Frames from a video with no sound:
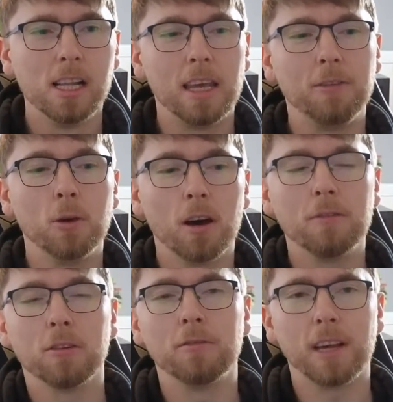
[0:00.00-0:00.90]
If you
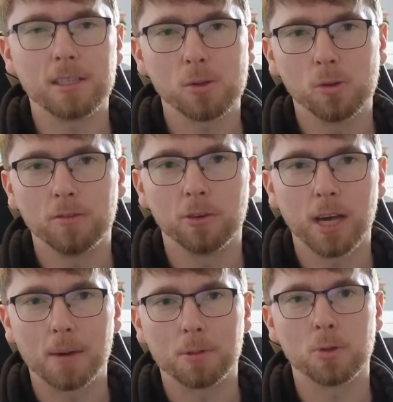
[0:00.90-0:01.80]
overinvest all of your
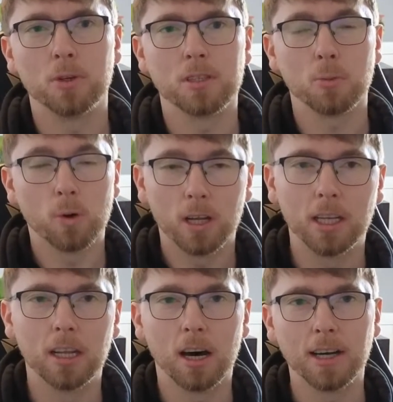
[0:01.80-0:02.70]
capital into
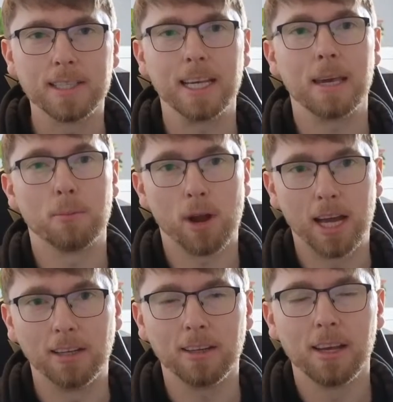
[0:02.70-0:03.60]
one high ticket
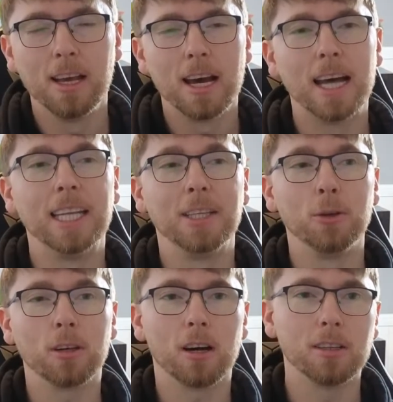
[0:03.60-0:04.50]
brand and then
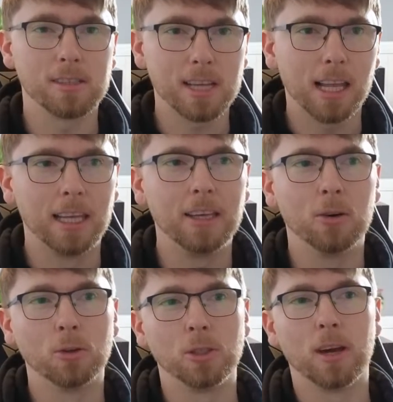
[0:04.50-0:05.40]
you can't sell it,
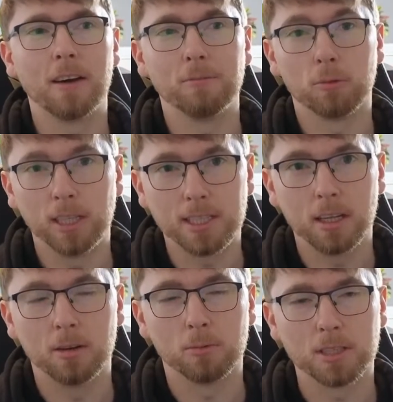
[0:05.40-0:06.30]
or you have
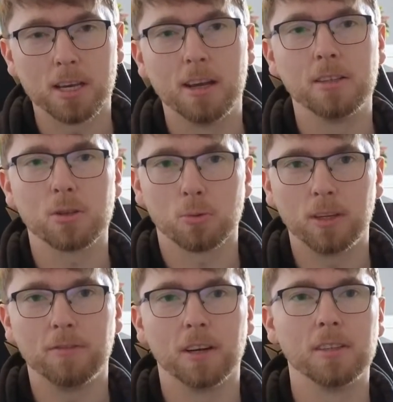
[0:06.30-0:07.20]
returns or
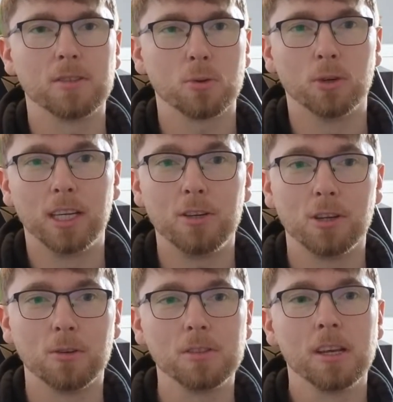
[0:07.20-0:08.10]
refunds or
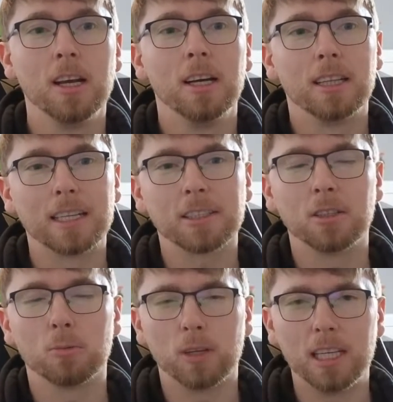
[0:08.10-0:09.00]
issues, that's going
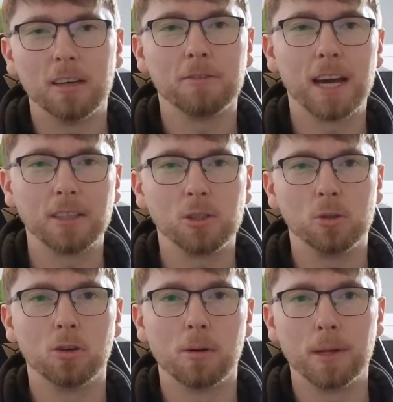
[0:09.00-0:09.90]
to really affect
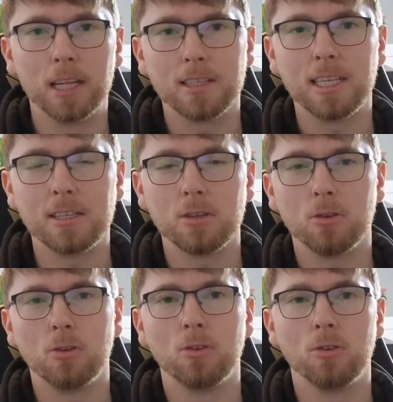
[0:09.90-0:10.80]
your ability
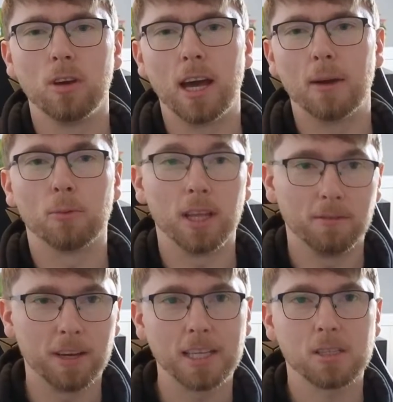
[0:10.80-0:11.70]
to
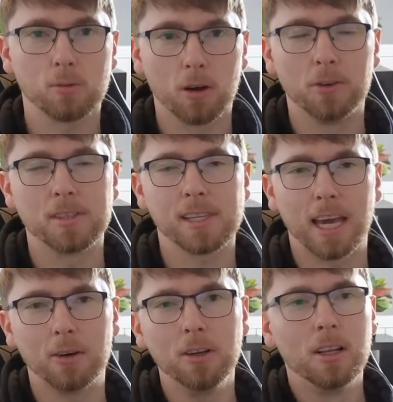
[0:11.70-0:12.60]
reinvest, grow and
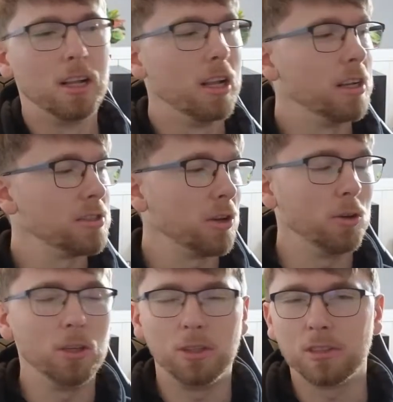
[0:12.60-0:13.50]
scale. So
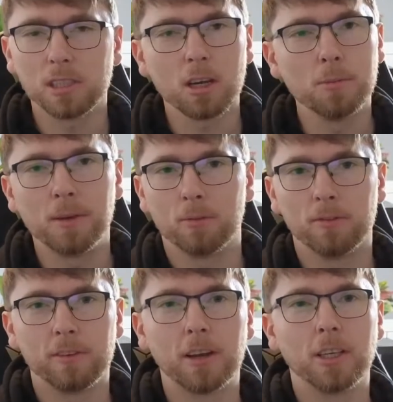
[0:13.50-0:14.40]
you just got to be
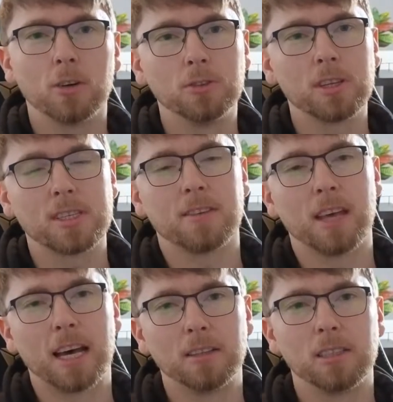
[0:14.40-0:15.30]
very conscious of
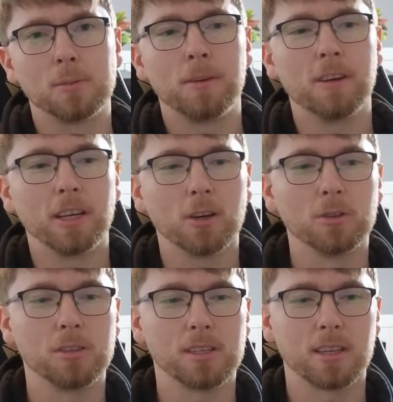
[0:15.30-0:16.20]
that. Just be very
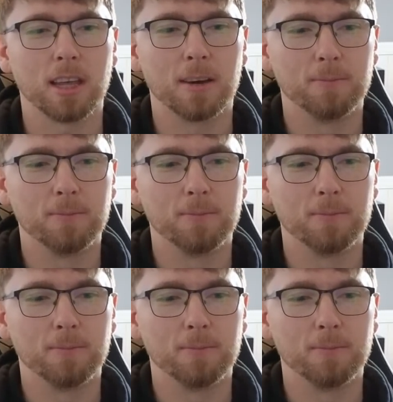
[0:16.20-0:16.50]
conscious of that.